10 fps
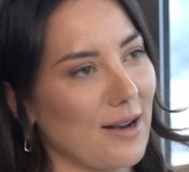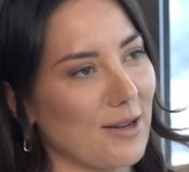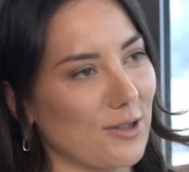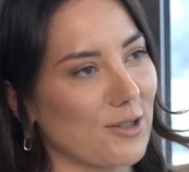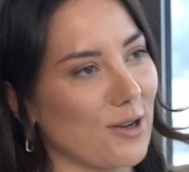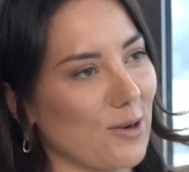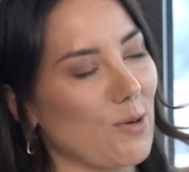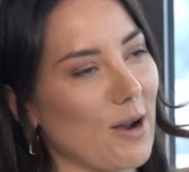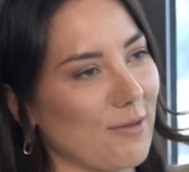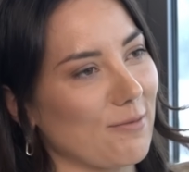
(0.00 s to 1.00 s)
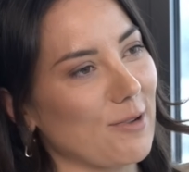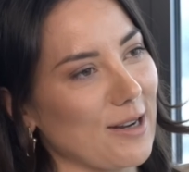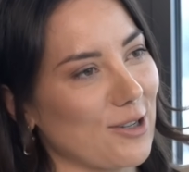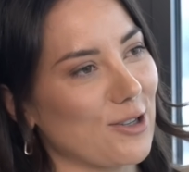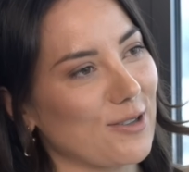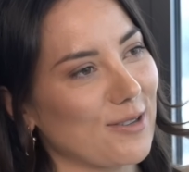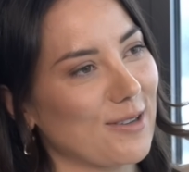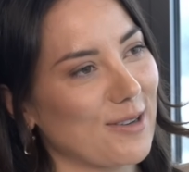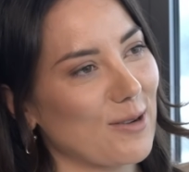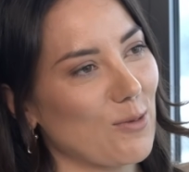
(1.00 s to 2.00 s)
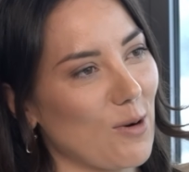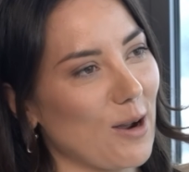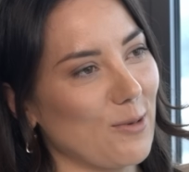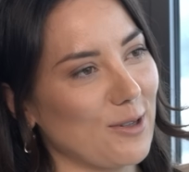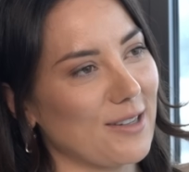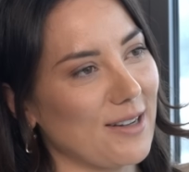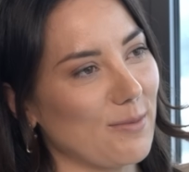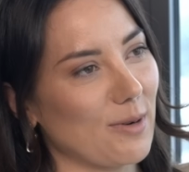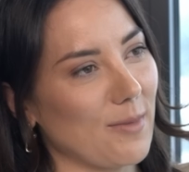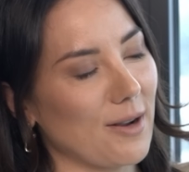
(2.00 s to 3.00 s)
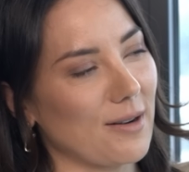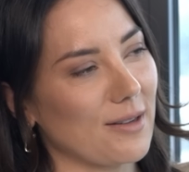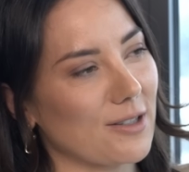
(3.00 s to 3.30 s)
I just couldn't quite reach what I wanted to implement.